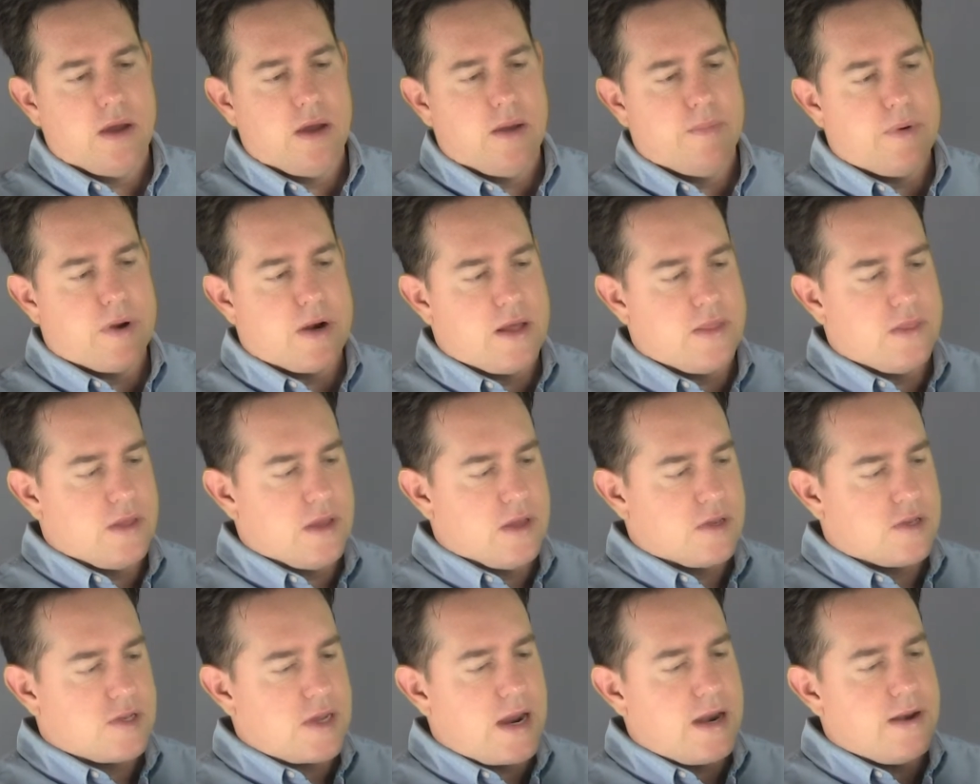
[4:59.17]
but on the
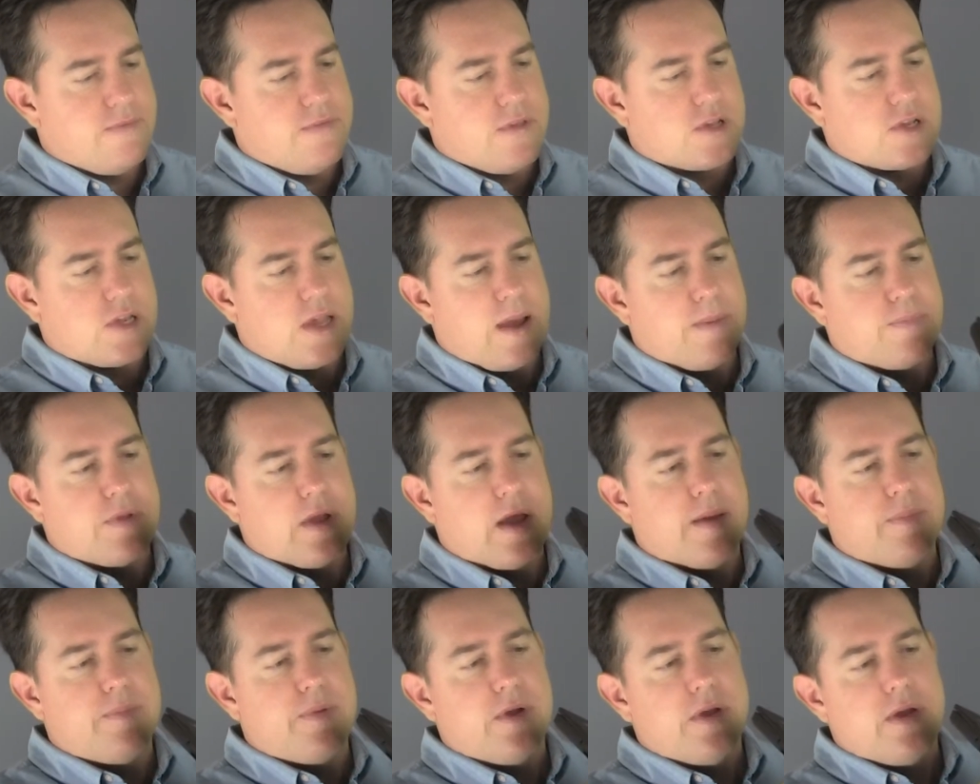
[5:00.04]
side of this
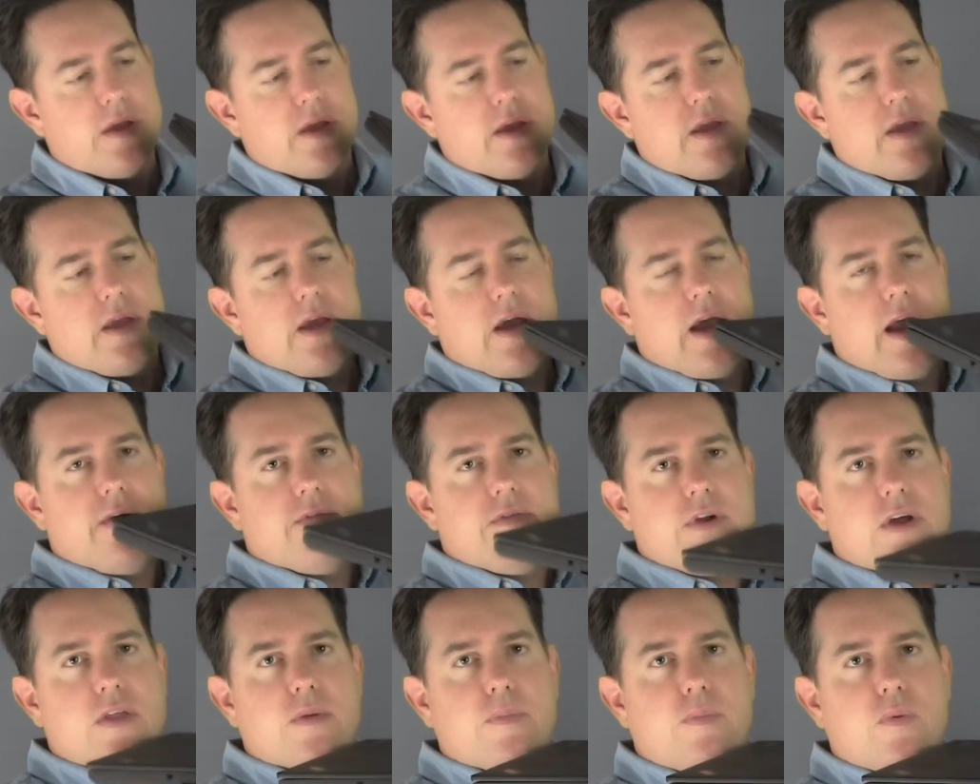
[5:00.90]
laptop, I have
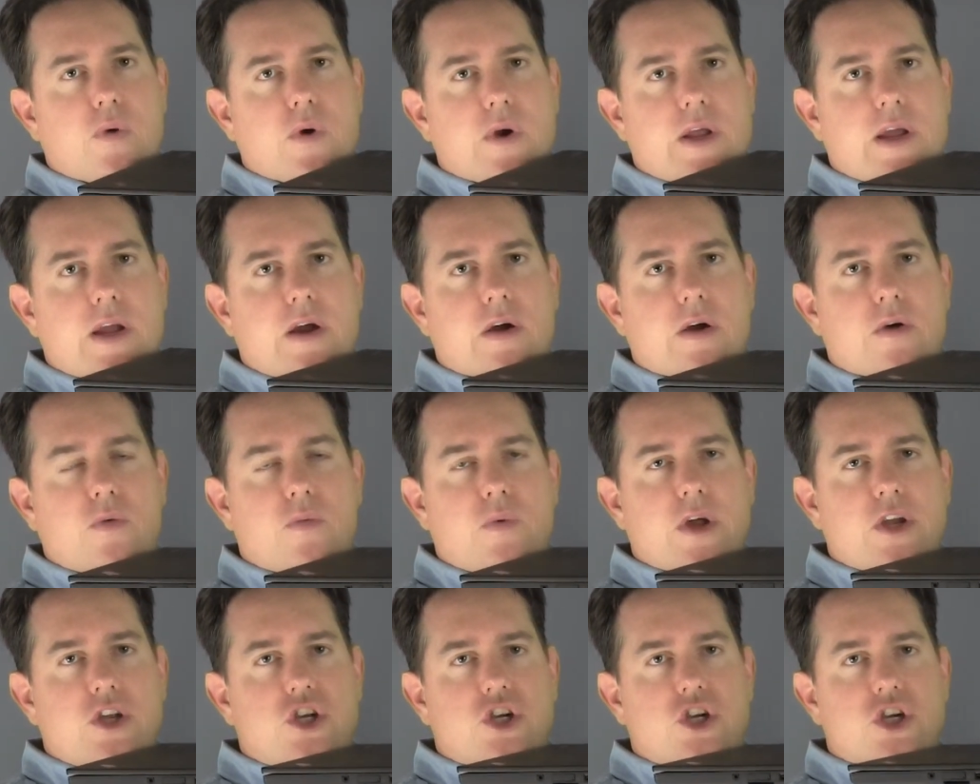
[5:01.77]
another port here,
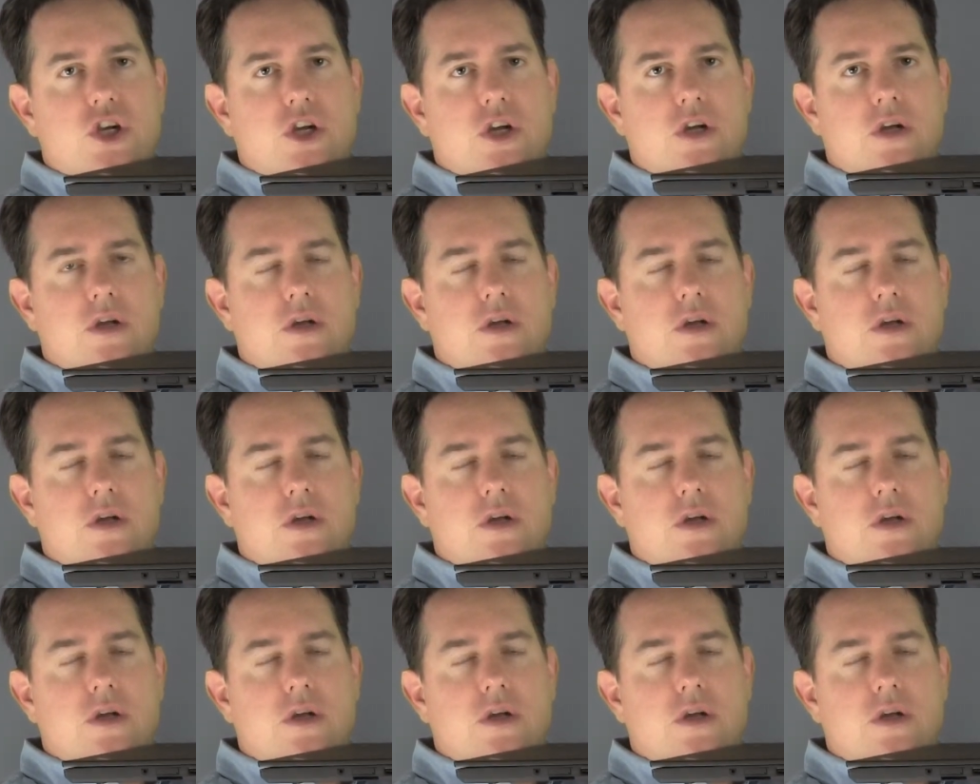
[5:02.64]
which